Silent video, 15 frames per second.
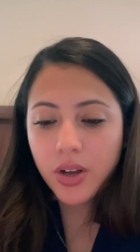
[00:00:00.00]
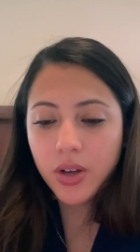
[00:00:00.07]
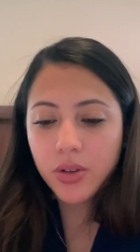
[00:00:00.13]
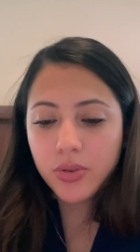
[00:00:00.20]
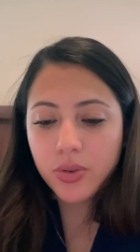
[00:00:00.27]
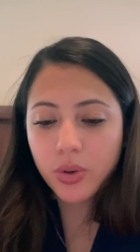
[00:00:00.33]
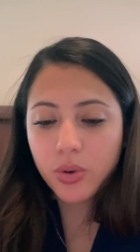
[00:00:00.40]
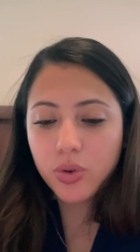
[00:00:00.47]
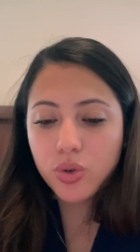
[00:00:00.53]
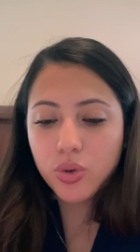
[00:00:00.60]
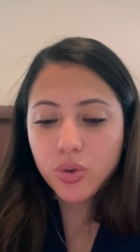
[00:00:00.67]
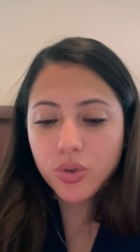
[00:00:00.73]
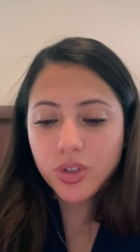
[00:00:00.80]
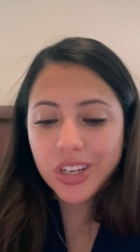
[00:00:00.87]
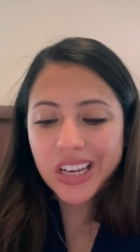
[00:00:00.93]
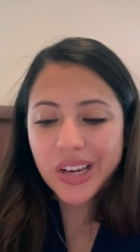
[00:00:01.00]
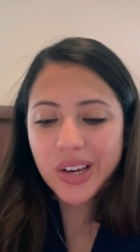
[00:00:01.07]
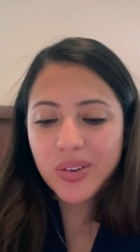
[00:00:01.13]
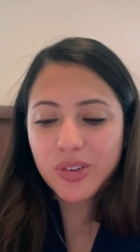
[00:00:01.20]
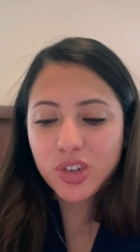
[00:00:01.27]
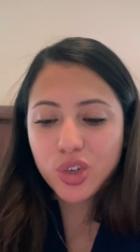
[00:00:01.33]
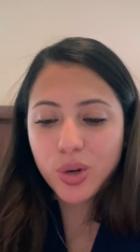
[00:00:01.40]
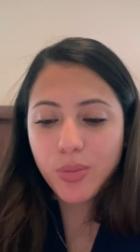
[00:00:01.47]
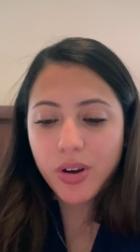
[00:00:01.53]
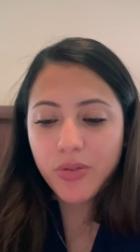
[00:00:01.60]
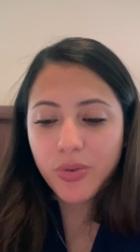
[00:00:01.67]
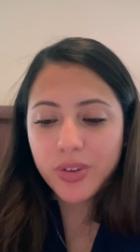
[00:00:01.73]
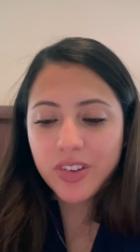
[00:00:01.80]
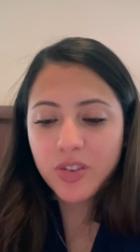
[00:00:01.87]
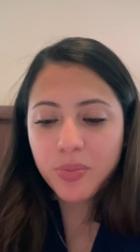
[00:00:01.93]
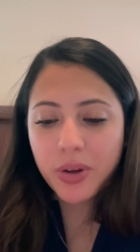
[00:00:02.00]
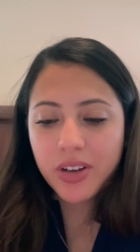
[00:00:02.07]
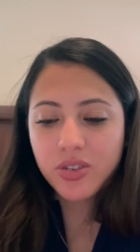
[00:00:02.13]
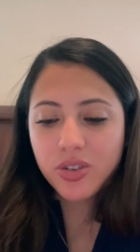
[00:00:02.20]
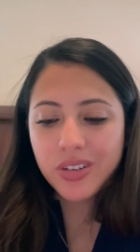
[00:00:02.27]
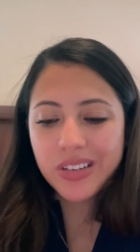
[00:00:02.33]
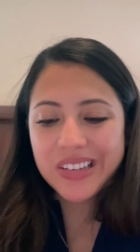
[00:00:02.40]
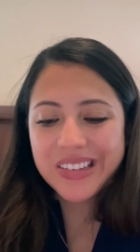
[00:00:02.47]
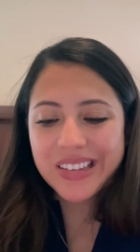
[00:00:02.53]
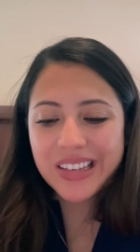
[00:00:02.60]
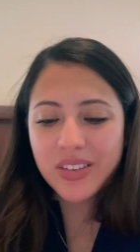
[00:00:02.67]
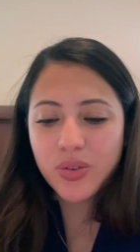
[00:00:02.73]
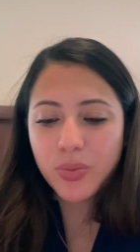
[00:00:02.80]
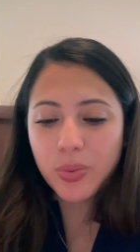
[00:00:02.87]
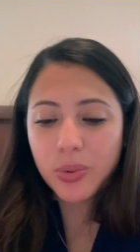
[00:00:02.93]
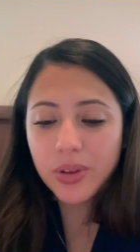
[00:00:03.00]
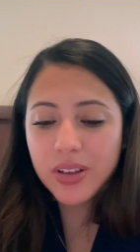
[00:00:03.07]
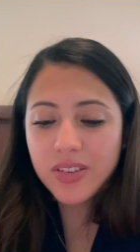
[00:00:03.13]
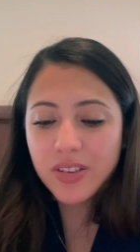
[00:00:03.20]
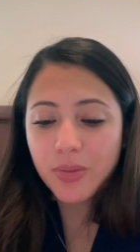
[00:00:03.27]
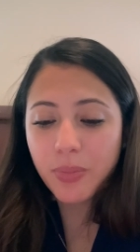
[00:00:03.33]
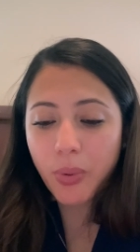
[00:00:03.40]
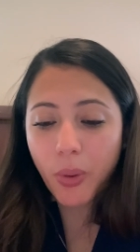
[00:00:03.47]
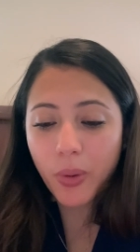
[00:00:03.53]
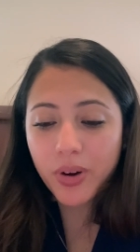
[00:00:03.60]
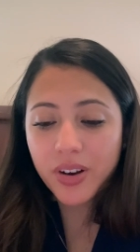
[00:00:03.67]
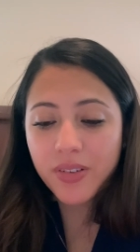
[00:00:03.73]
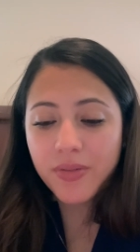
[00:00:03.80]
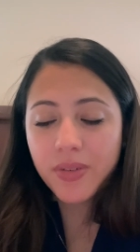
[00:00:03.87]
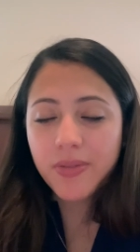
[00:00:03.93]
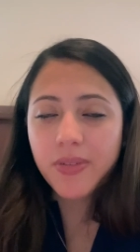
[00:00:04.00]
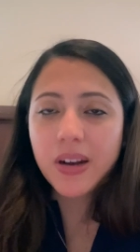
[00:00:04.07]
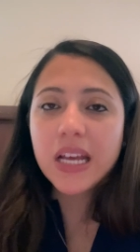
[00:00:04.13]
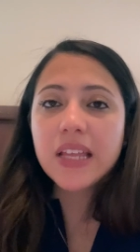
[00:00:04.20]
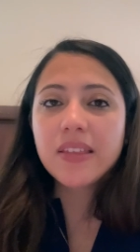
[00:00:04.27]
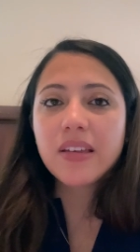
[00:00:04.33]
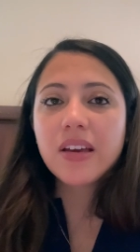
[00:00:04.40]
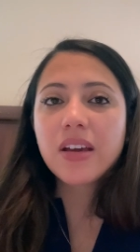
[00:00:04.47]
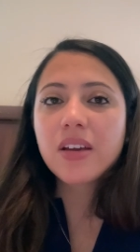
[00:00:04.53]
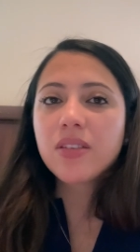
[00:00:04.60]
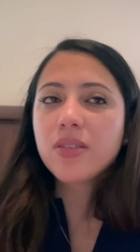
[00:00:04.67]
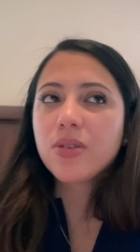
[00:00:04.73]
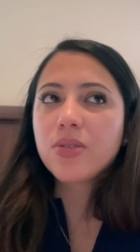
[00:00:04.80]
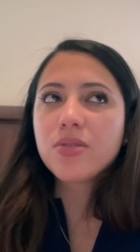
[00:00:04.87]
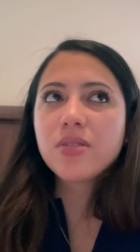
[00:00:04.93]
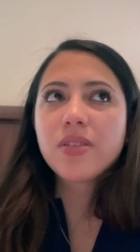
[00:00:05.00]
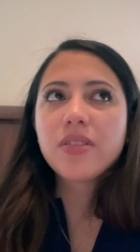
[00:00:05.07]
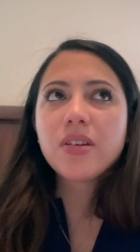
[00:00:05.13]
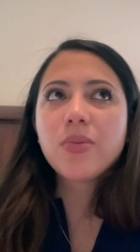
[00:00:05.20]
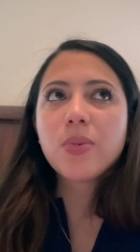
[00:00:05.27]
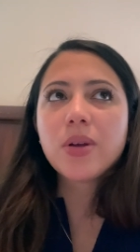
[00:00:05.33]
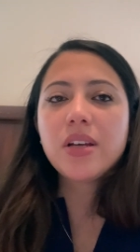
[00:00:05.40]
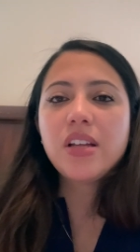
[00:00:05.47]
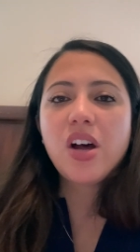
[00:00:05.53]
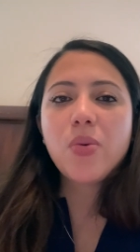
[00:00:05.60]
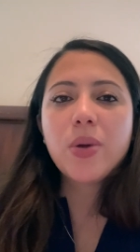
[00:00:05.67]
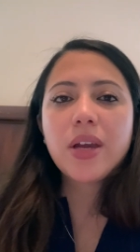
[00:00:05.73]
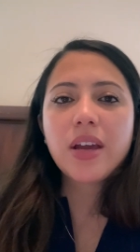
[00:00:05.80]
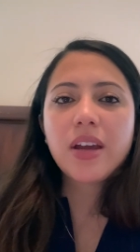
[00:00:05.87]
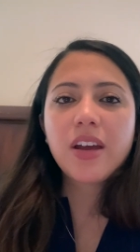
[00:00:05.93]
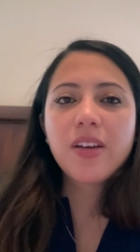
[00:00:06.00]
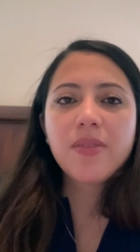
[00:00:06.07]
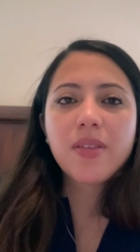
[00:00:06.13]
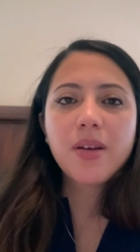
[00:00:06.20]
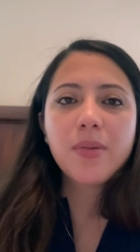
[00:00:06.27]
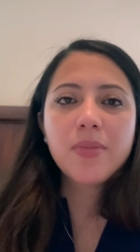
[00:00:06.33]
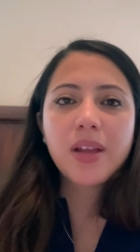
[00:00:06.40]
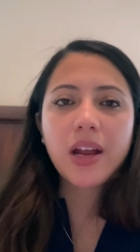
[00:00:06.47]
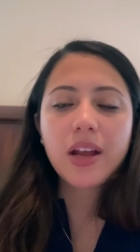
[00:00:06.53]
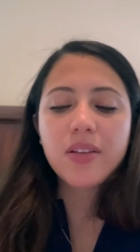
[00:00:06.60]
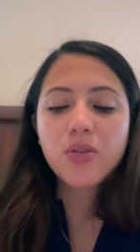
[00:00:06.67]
So usually treatment for these patients, it's really supportive. If anything, there's nothing really that we can give them that is